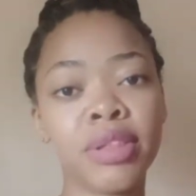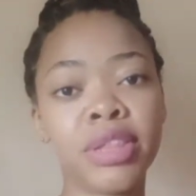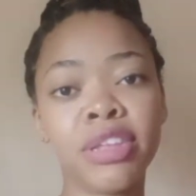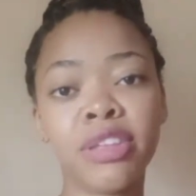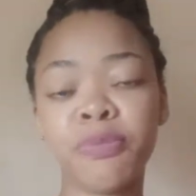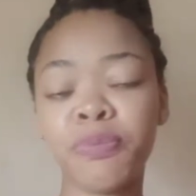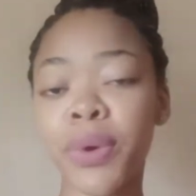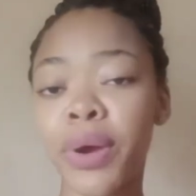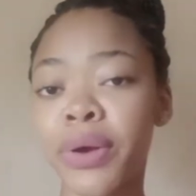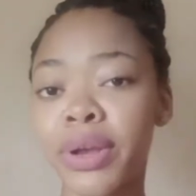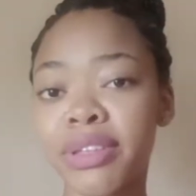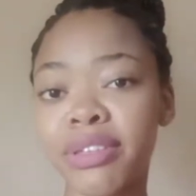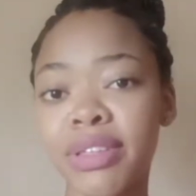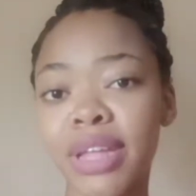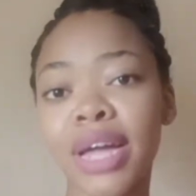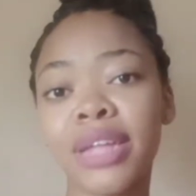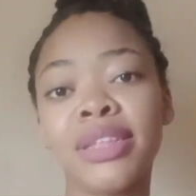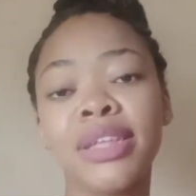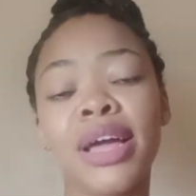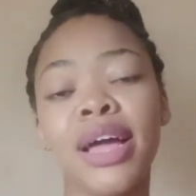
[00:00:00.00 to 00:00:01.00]
These parents
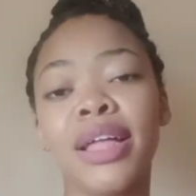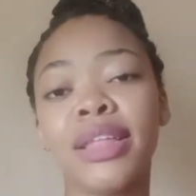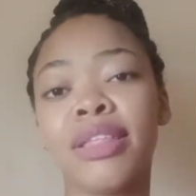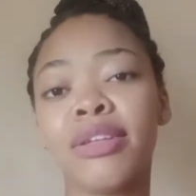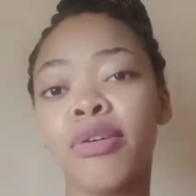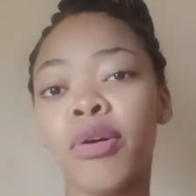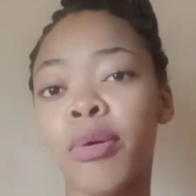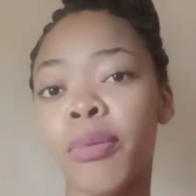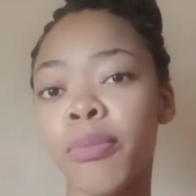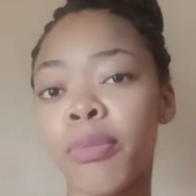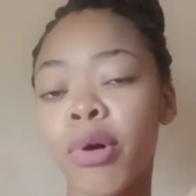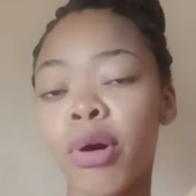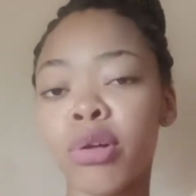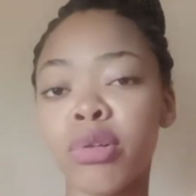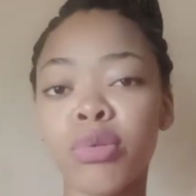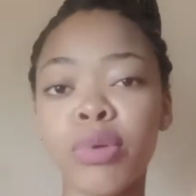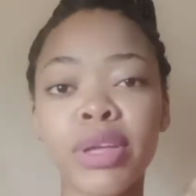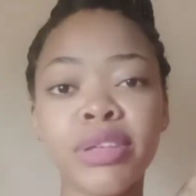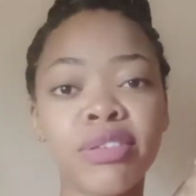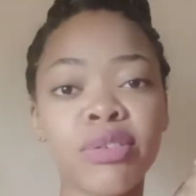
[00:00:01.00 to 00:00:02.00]
that they are
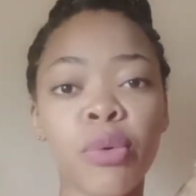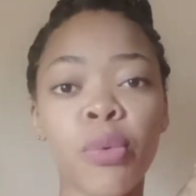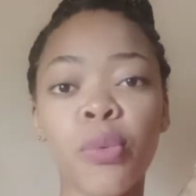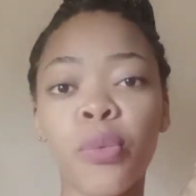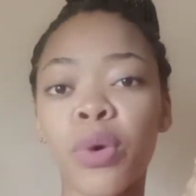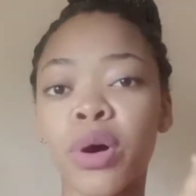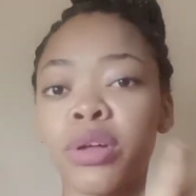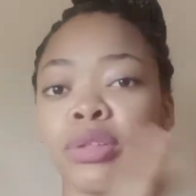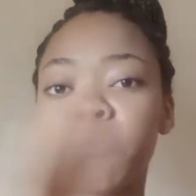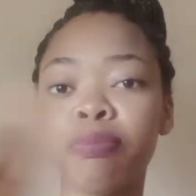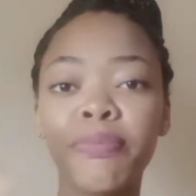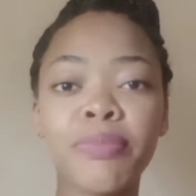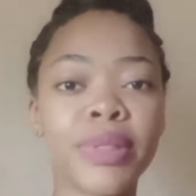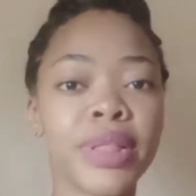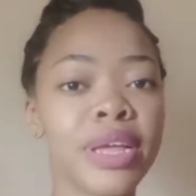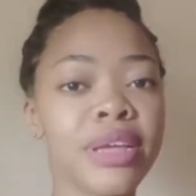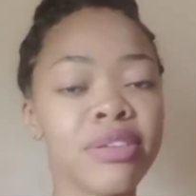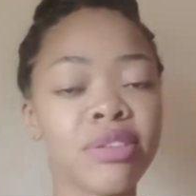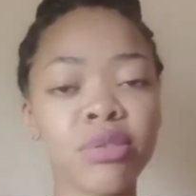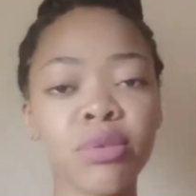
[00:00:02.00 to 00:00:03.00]
always in one
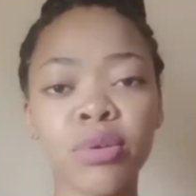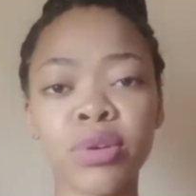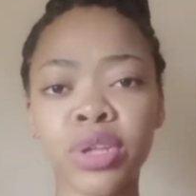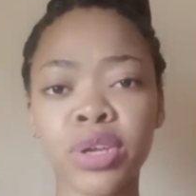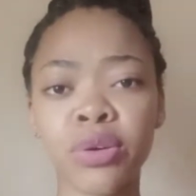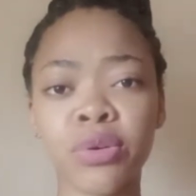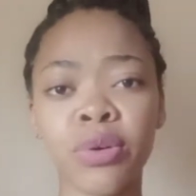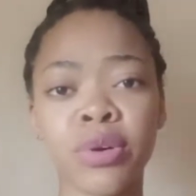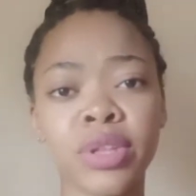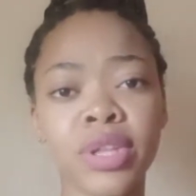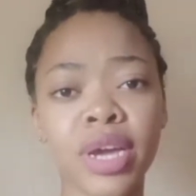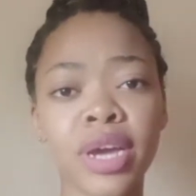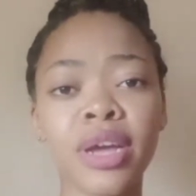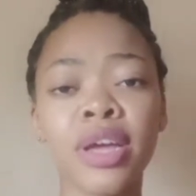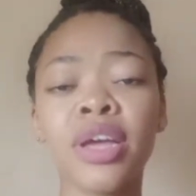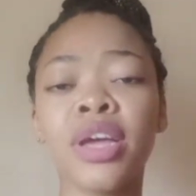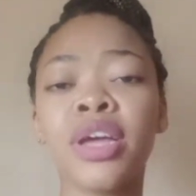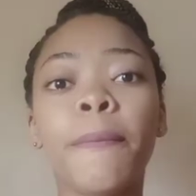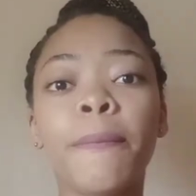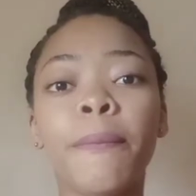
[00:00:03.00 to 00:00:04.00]
place or the other.
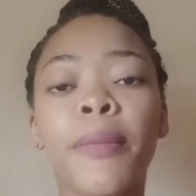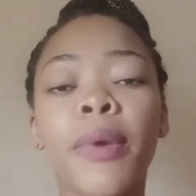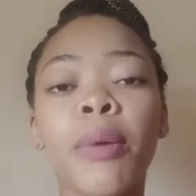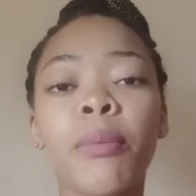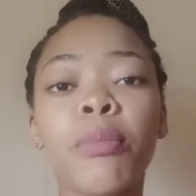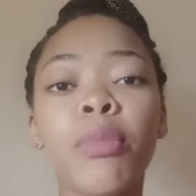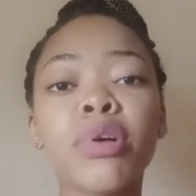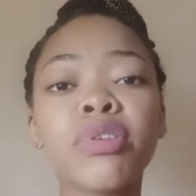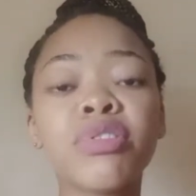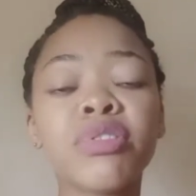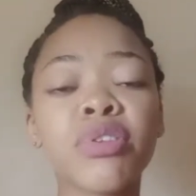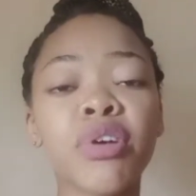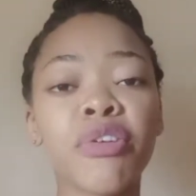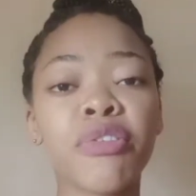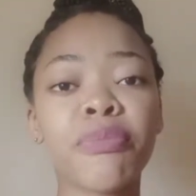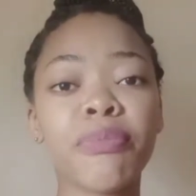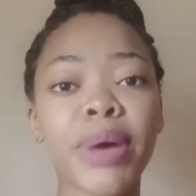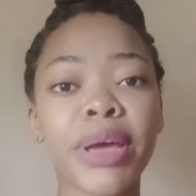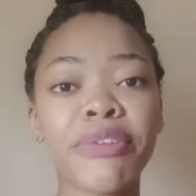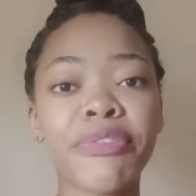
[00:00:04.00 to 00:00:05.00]
Most
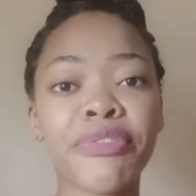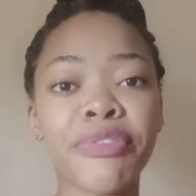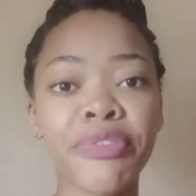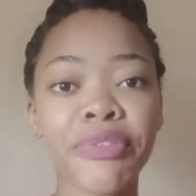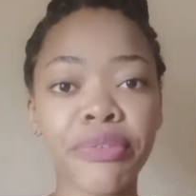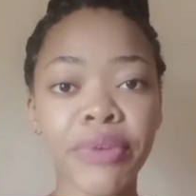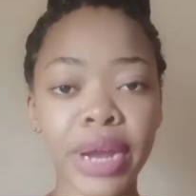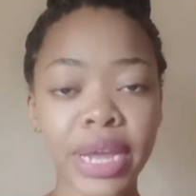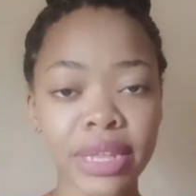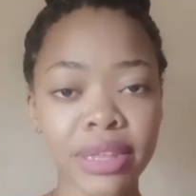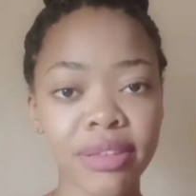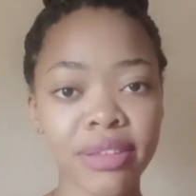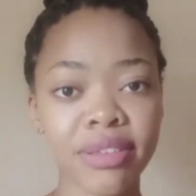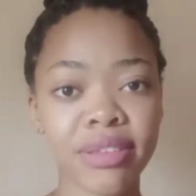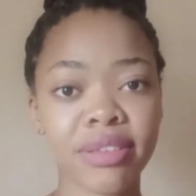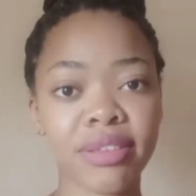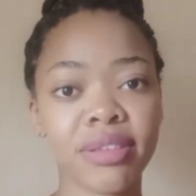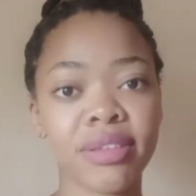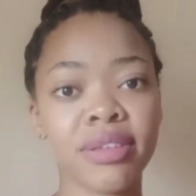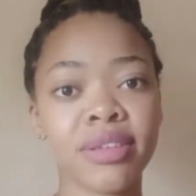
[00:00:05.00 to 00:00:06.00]
of my
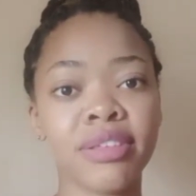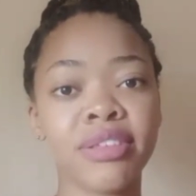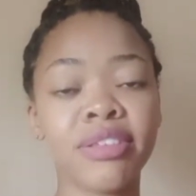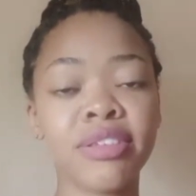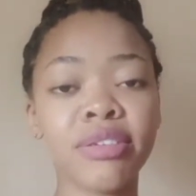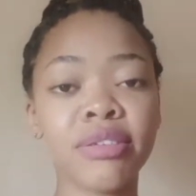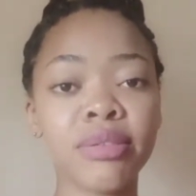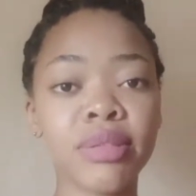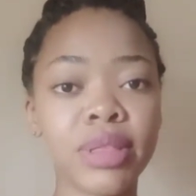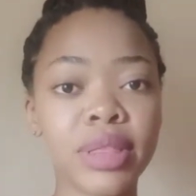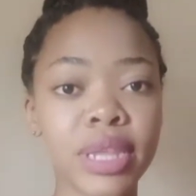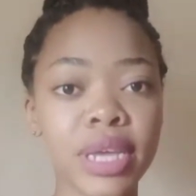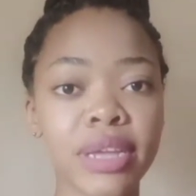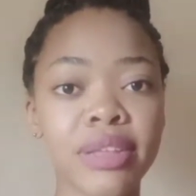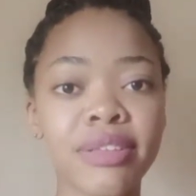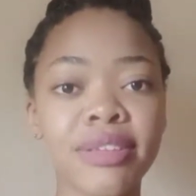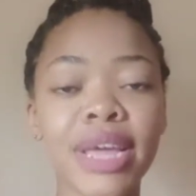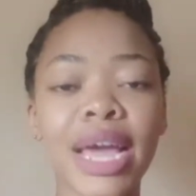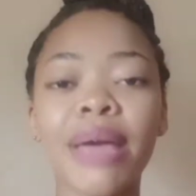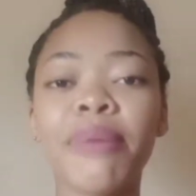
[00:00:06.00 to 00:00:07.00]
friends till
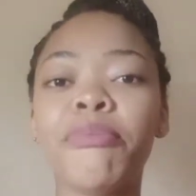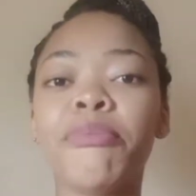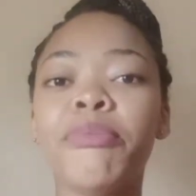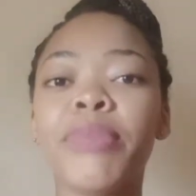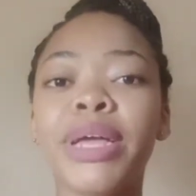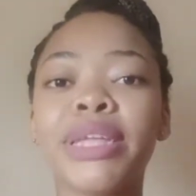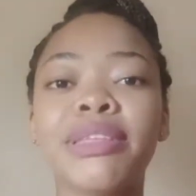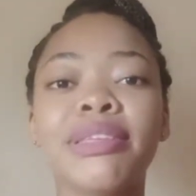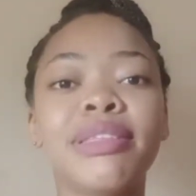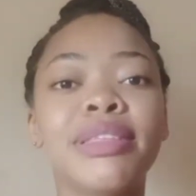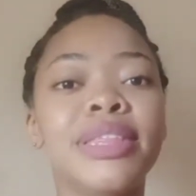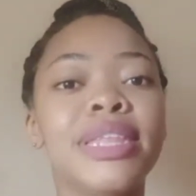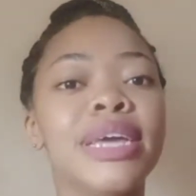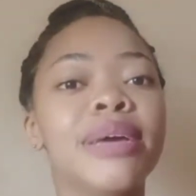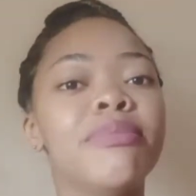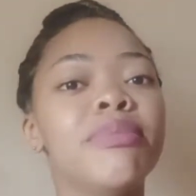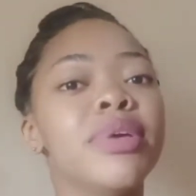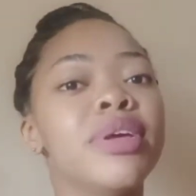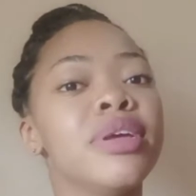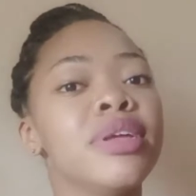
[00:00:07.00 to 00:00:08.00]
date, I met
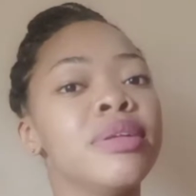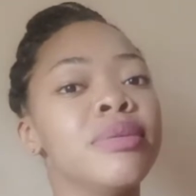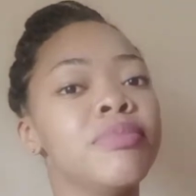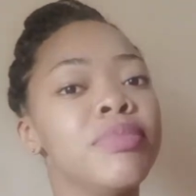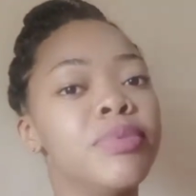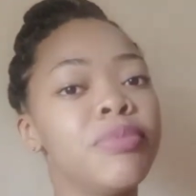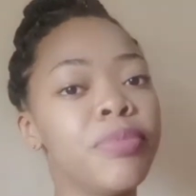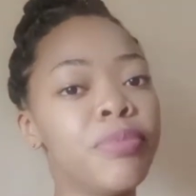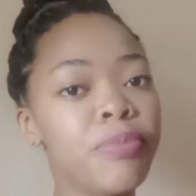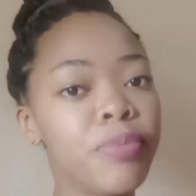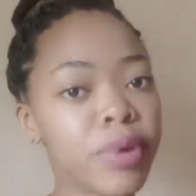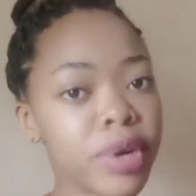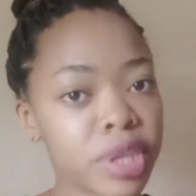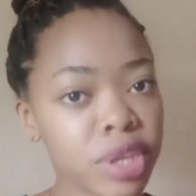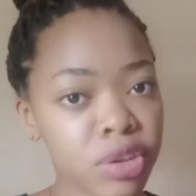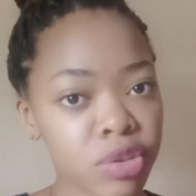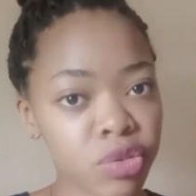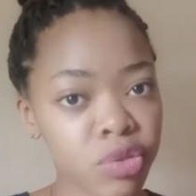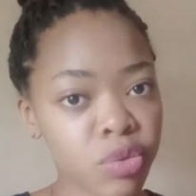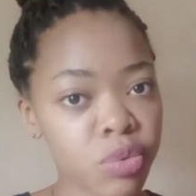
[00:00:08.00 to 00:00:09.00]
them in
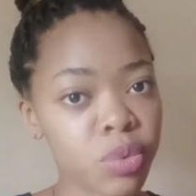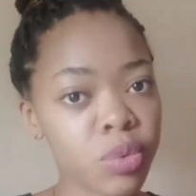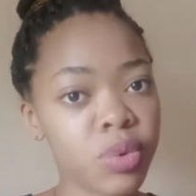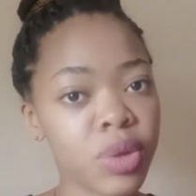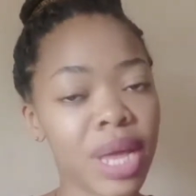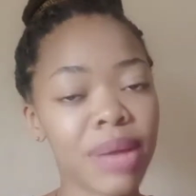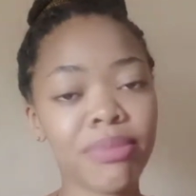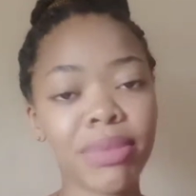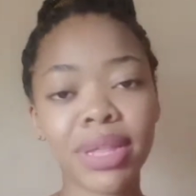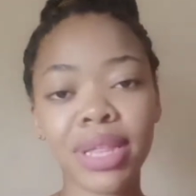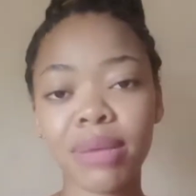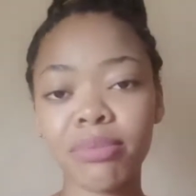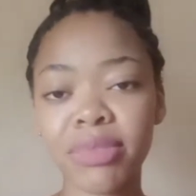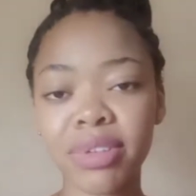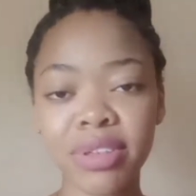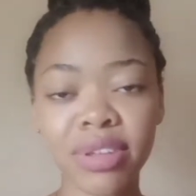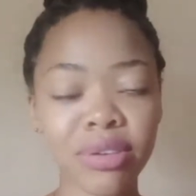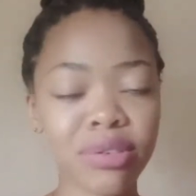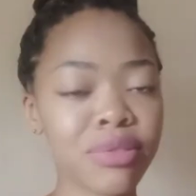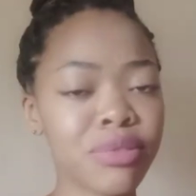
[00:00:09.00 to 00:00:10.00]
boarding school. I met them
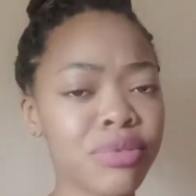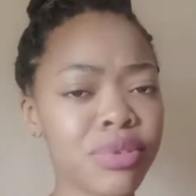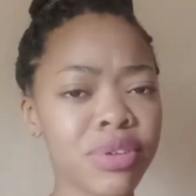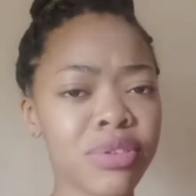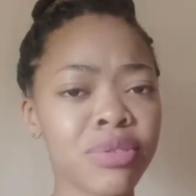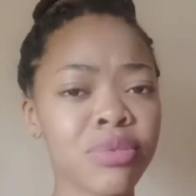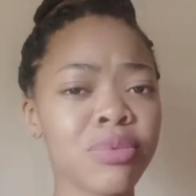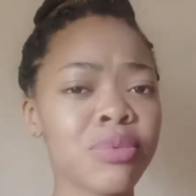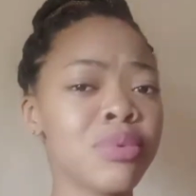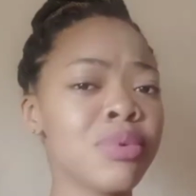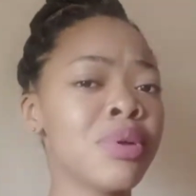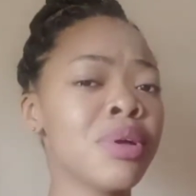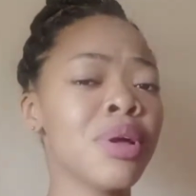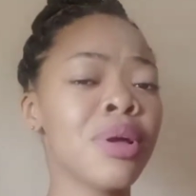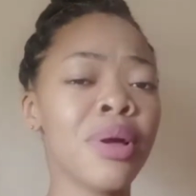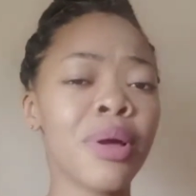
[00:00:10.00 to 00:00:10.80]
in secondary school.